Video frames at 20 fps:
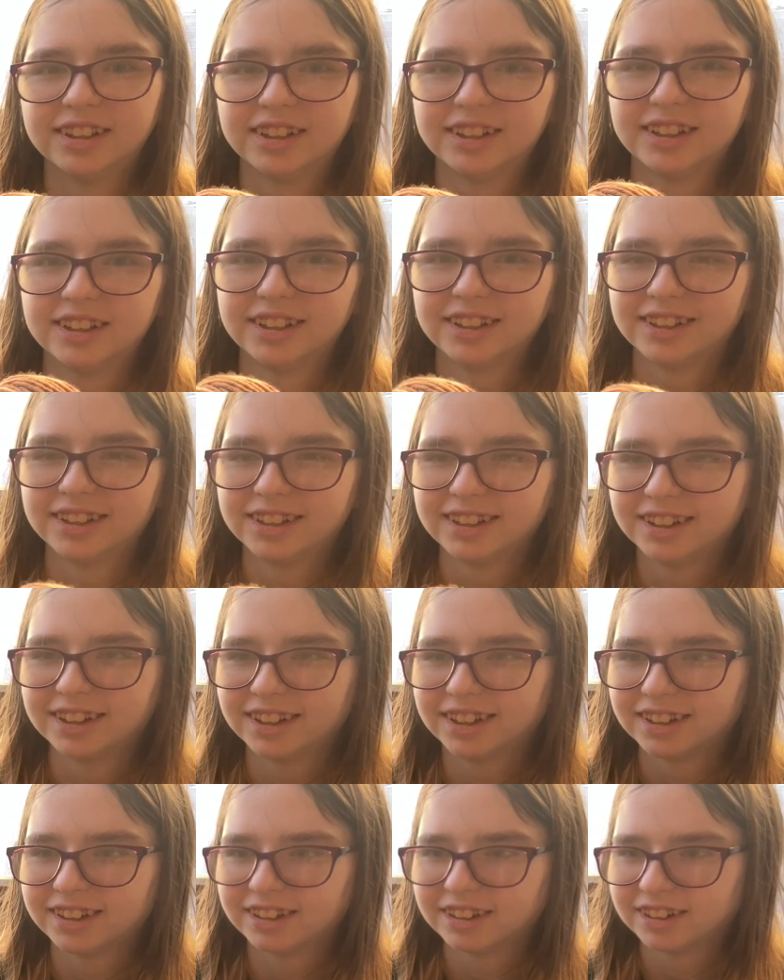
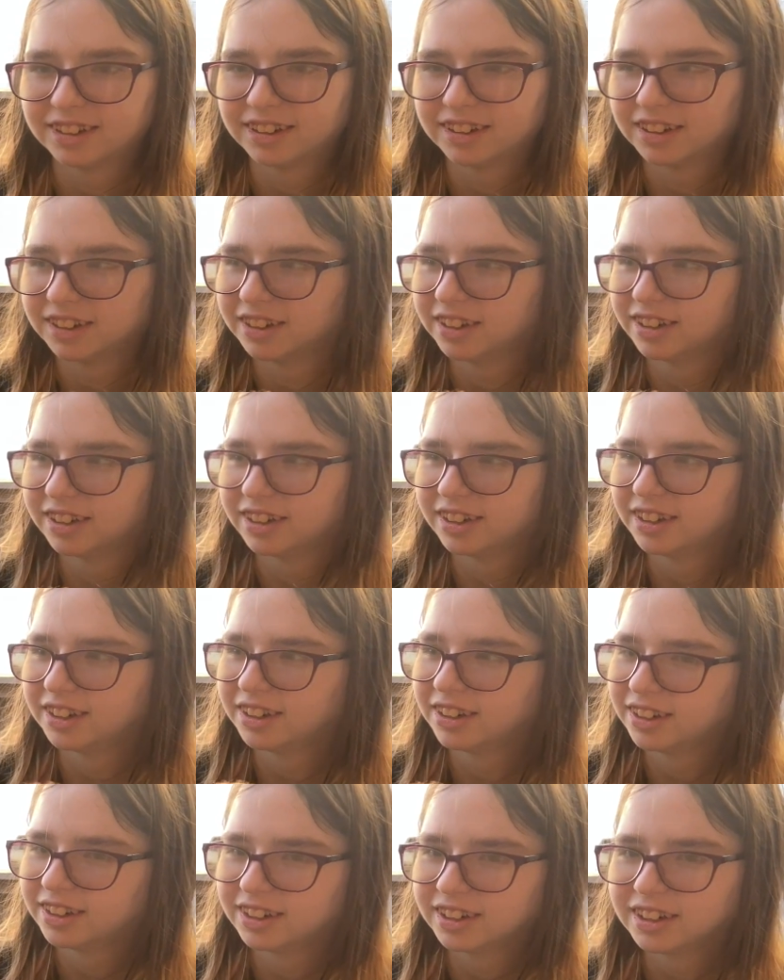This person isn't speaking.